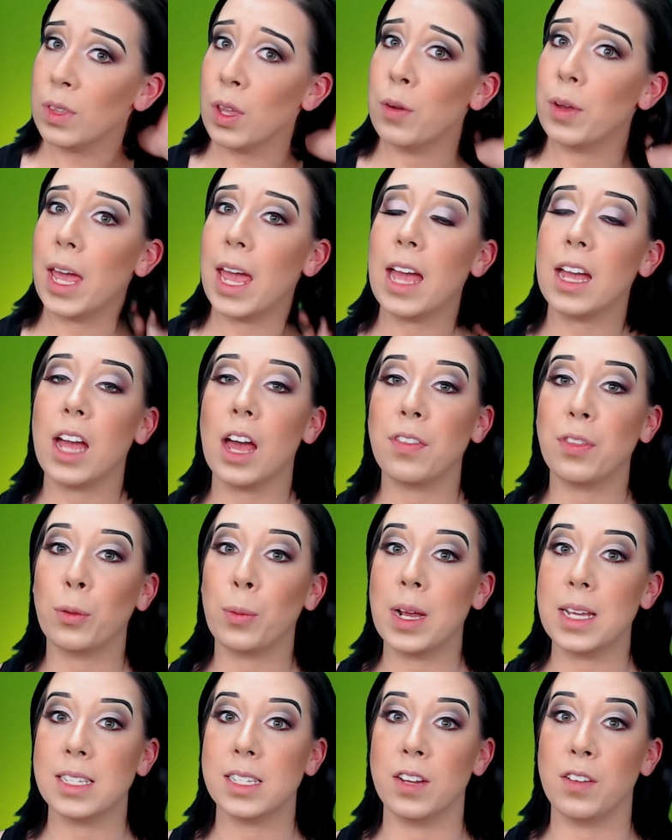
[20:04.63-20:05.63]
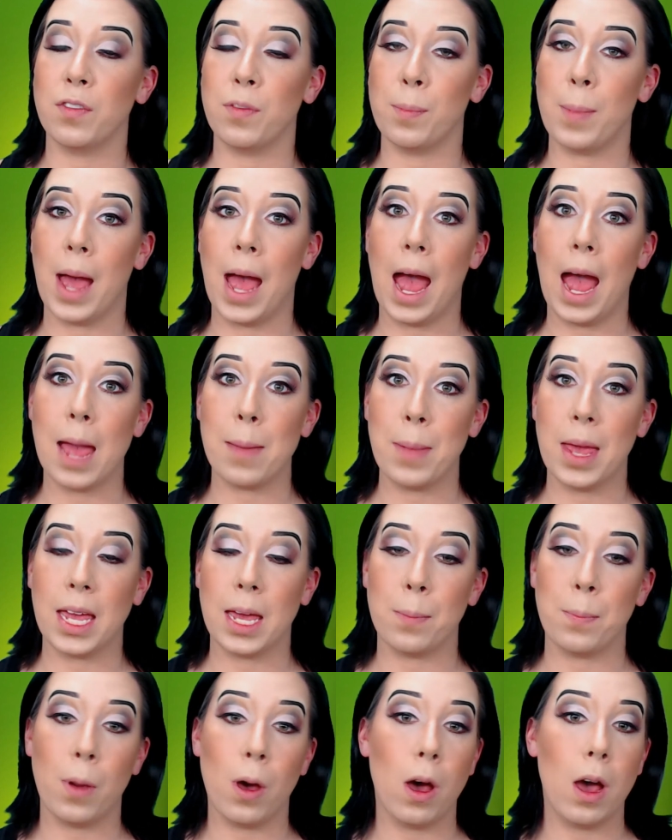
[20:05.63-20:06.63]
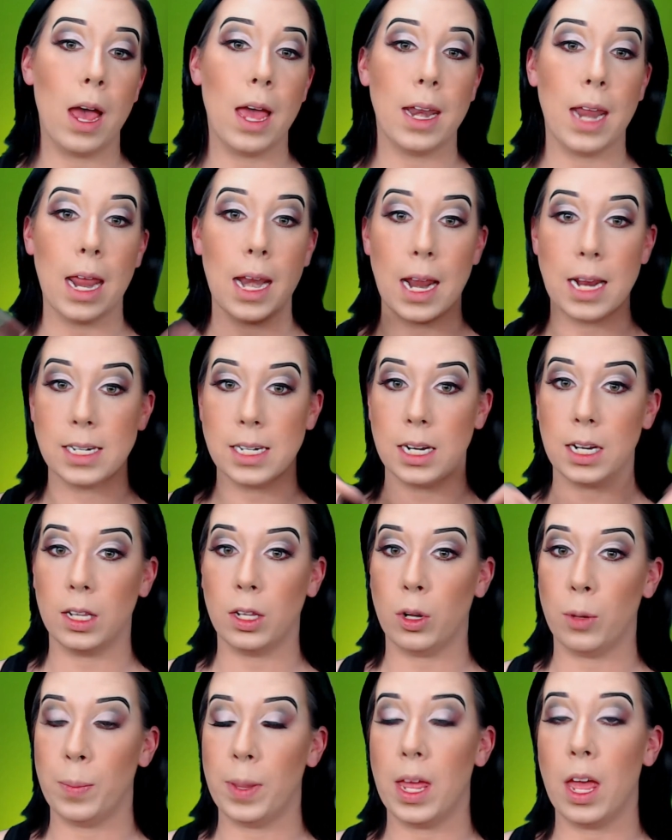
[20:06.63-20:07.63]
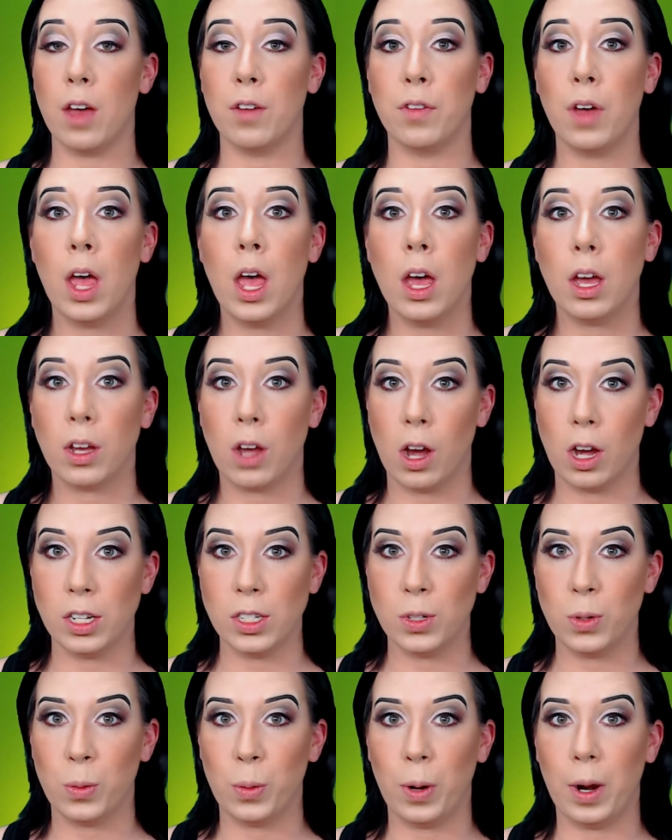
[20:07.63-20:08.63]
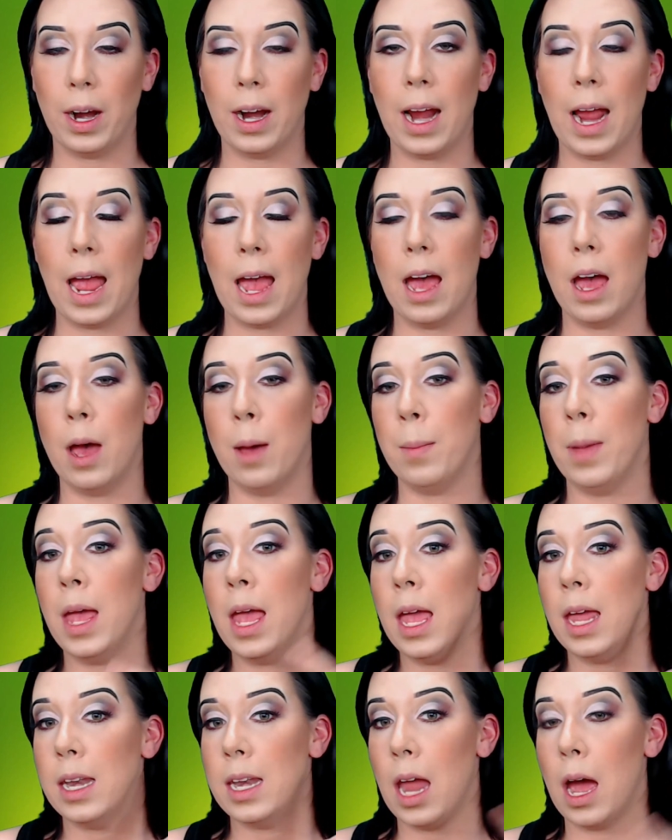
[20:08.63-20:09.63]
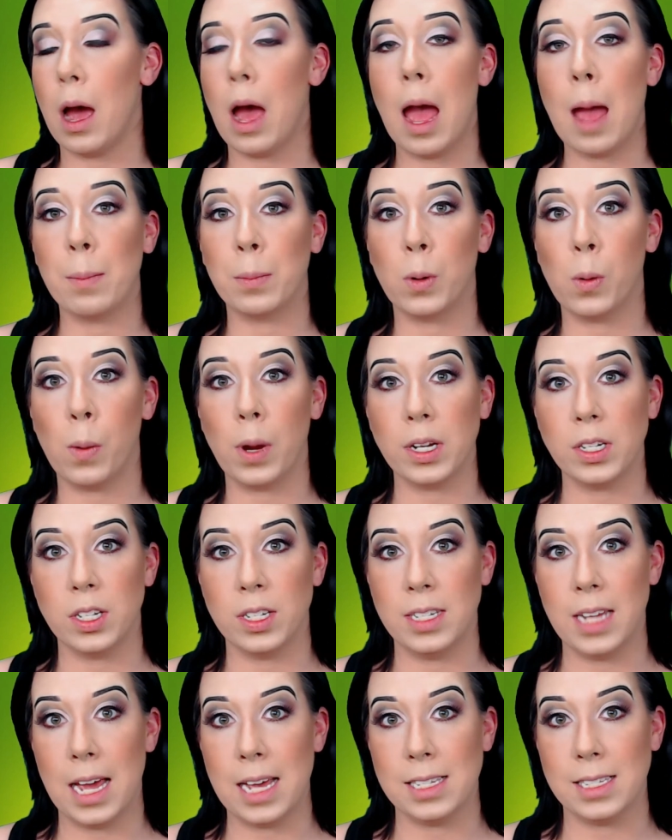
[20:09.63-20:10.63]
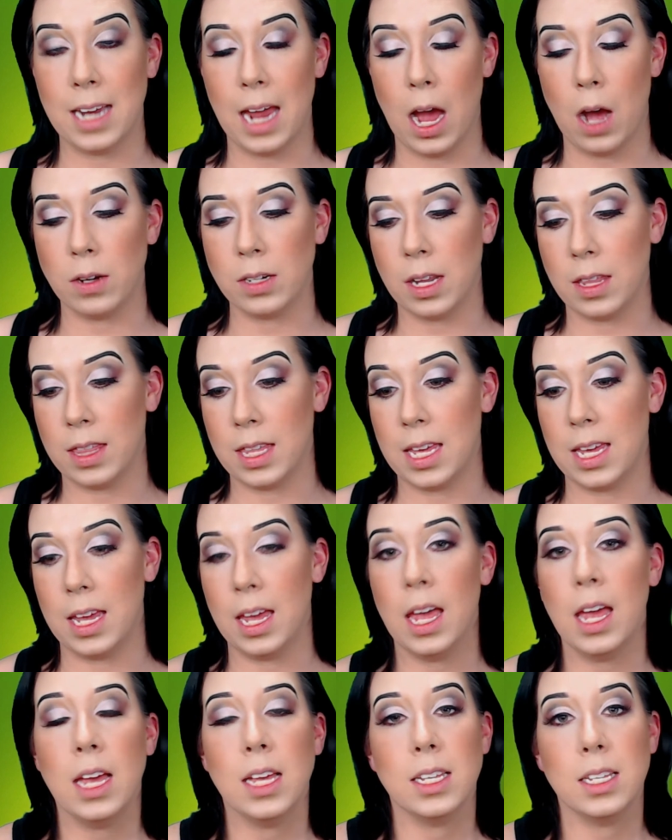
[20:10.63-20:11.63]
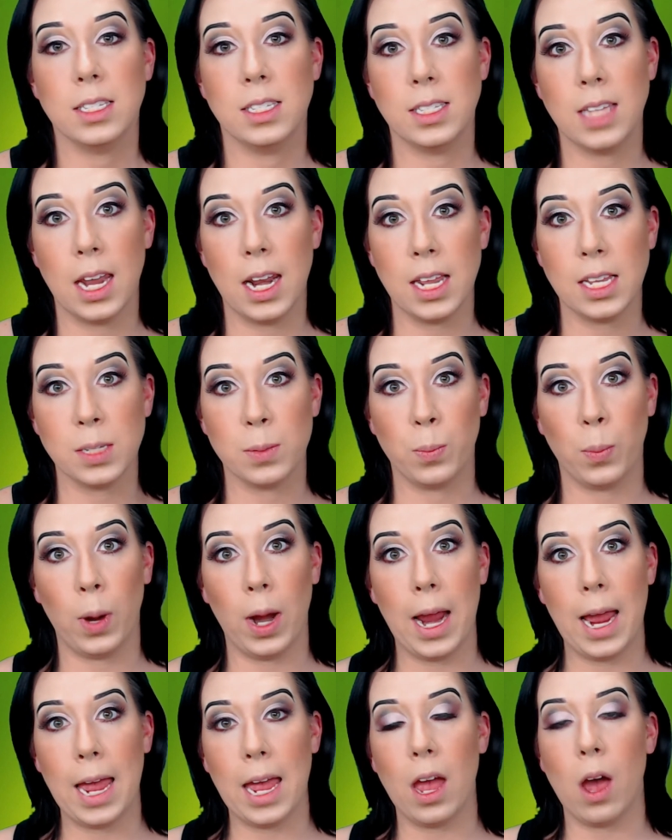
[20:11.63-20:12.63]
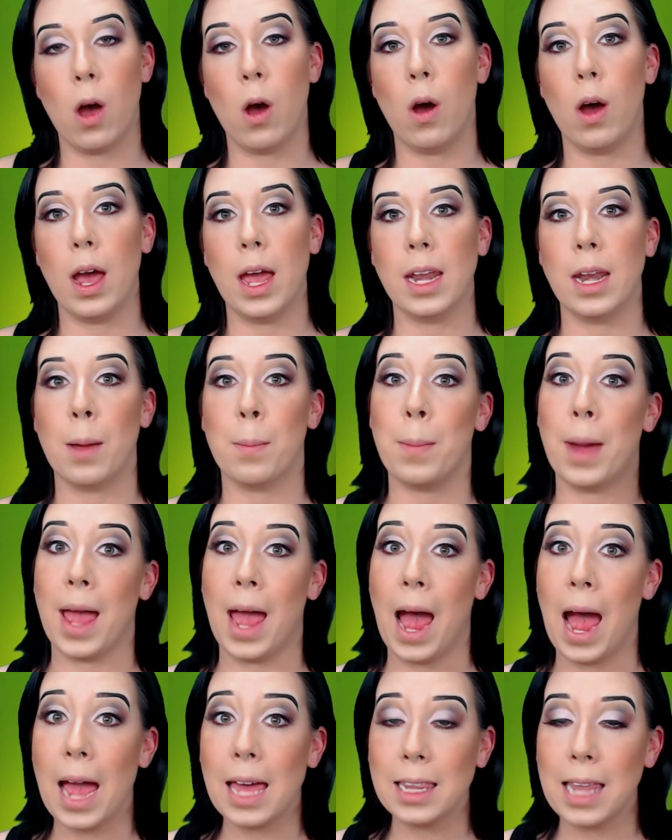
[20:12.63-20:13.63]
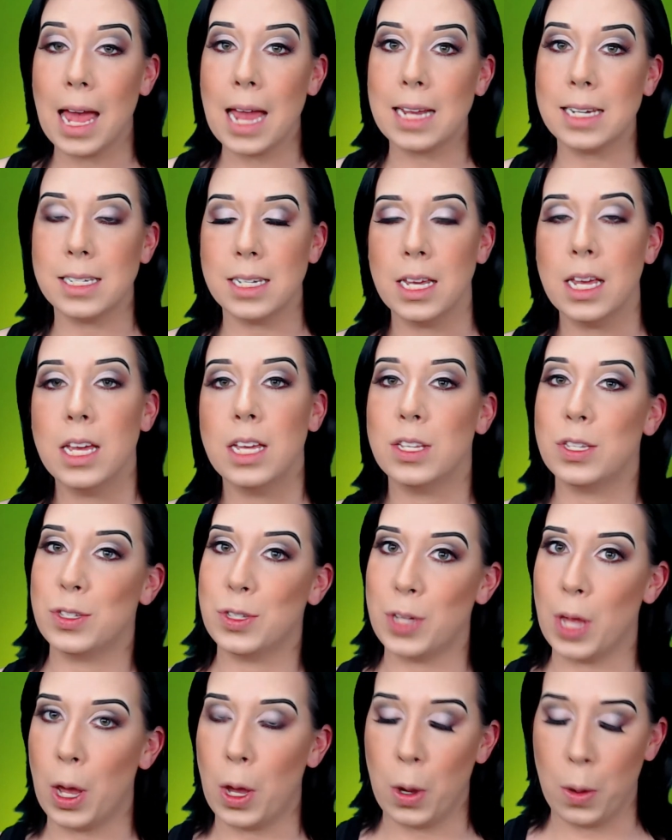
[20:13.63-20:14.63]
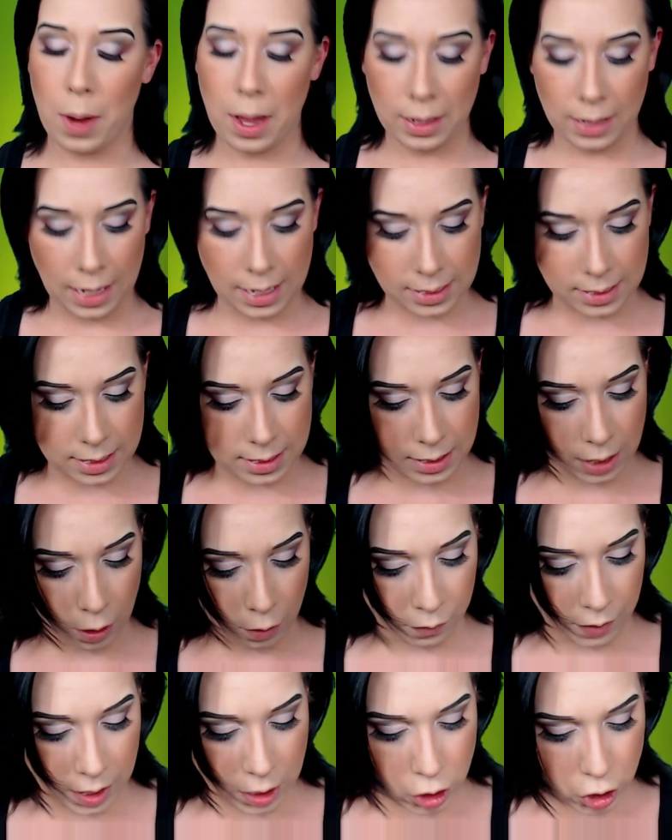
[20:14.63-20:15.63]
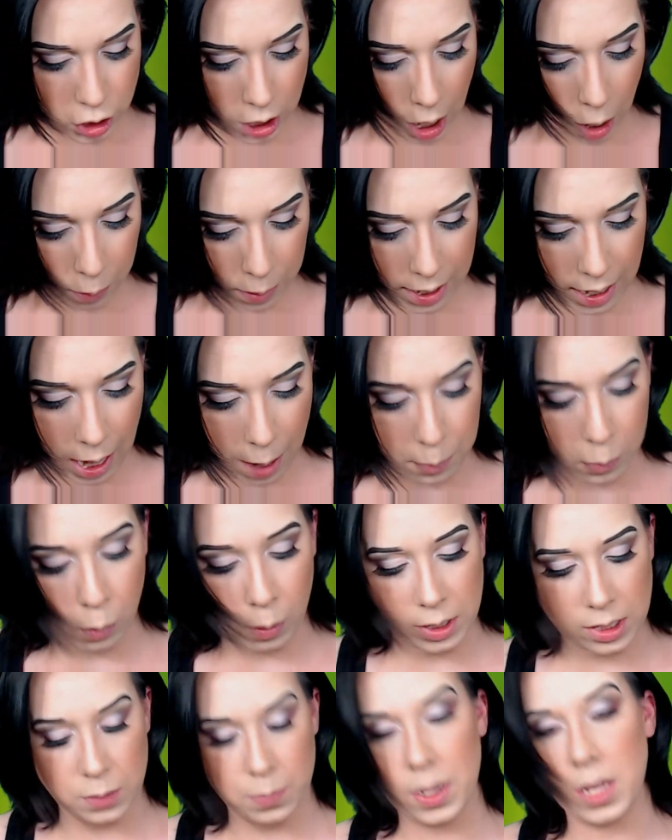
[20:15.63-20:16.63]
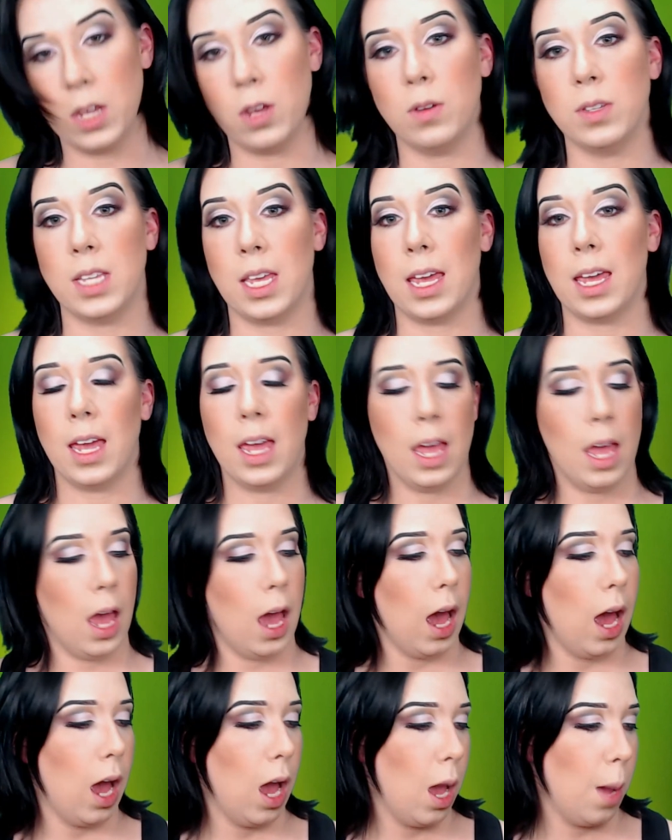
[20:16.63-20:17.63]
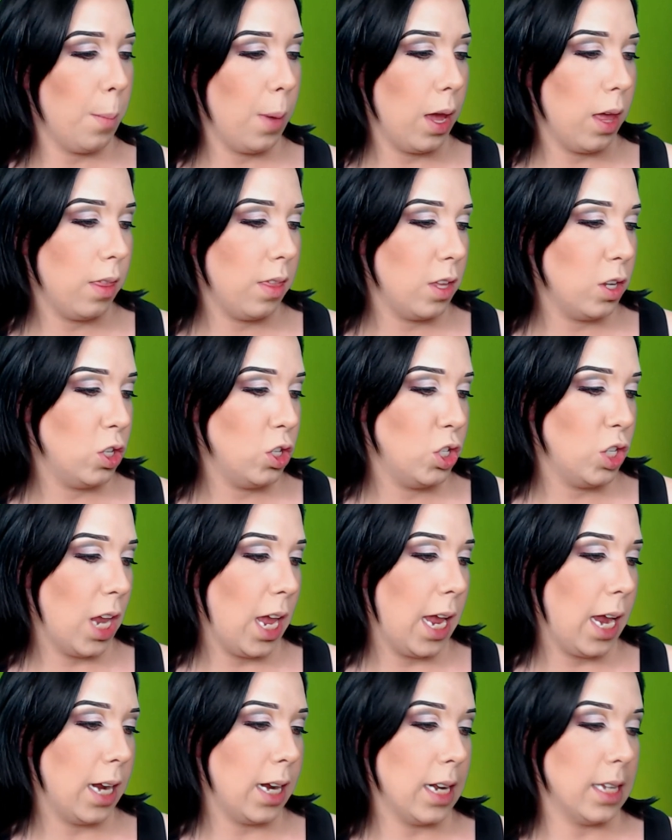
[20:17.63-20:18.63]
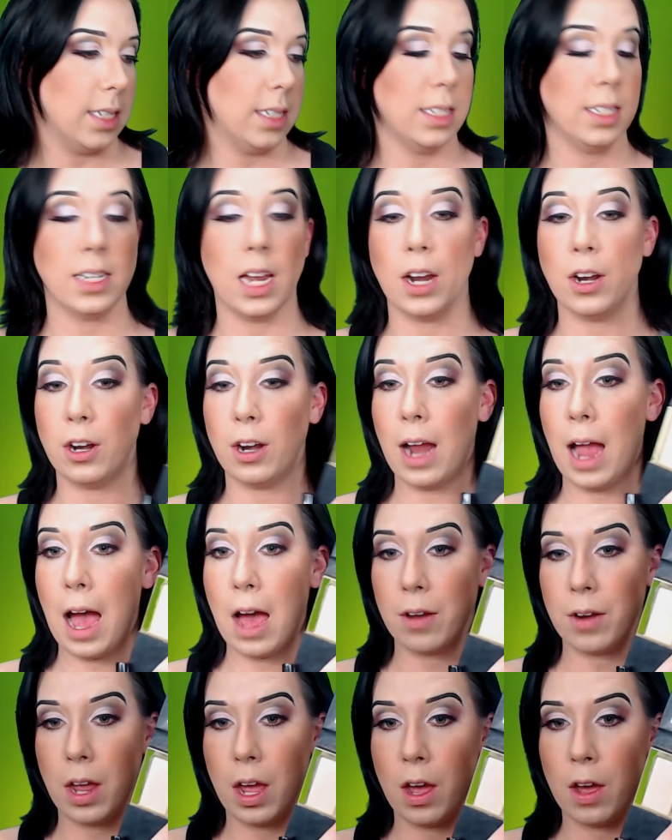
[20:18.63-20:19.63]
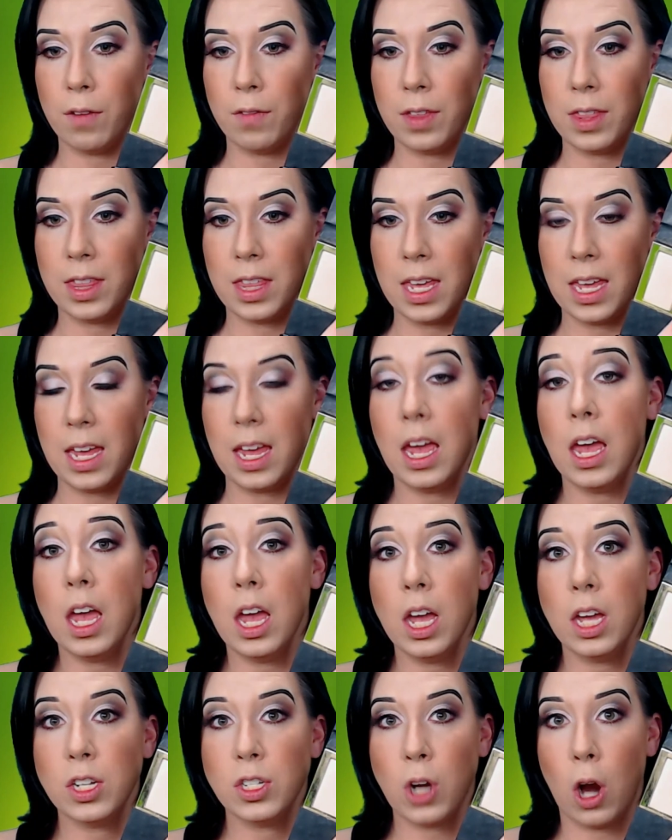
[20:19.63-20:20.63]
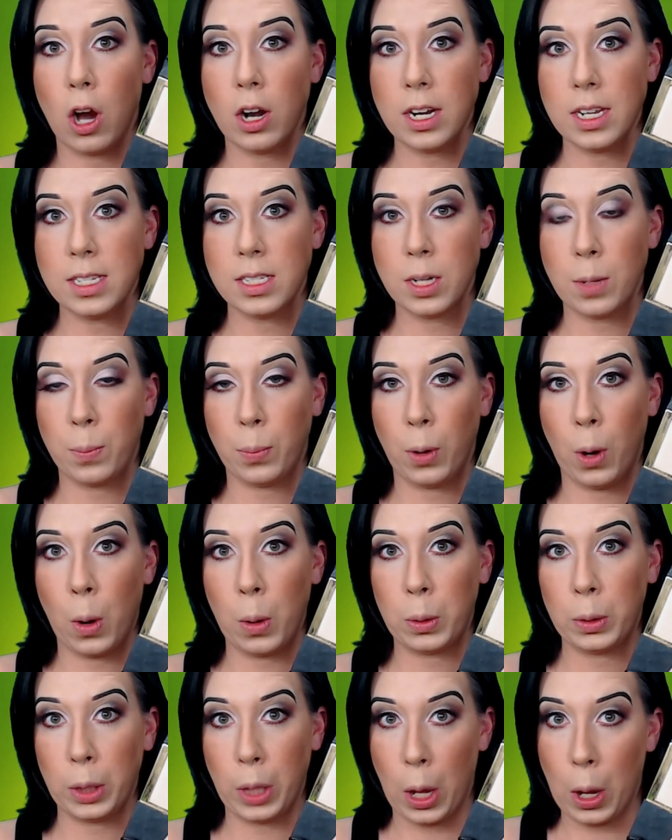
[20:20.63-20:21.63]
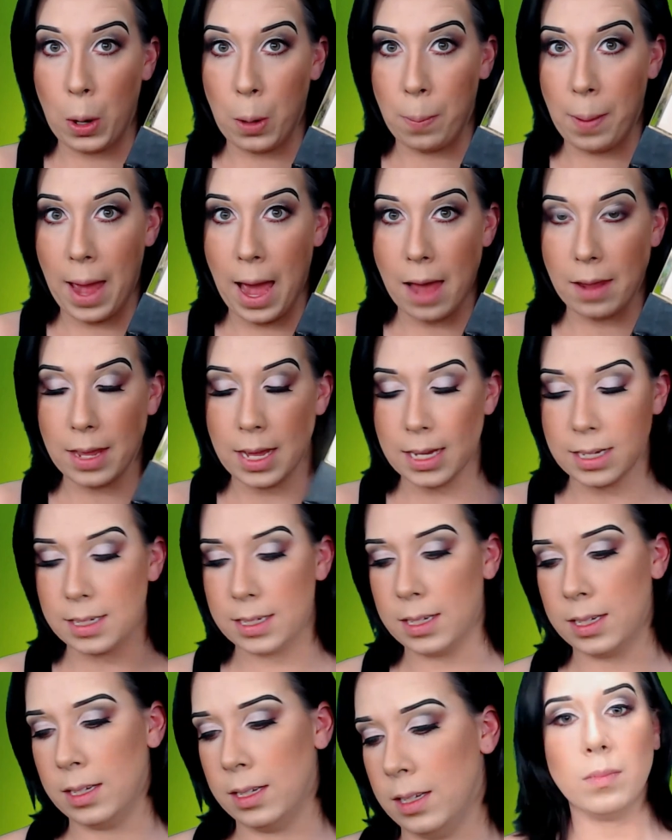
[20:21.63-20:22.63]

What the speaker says: Okay, I got the rest of my eye makeup on and I did a little bit of contour. Now I'm going to test out the setting spray on my highlight. So let's delve in, shall we? I'm going to be using the shade Stunner out of the Tarteist Pro Glow palette.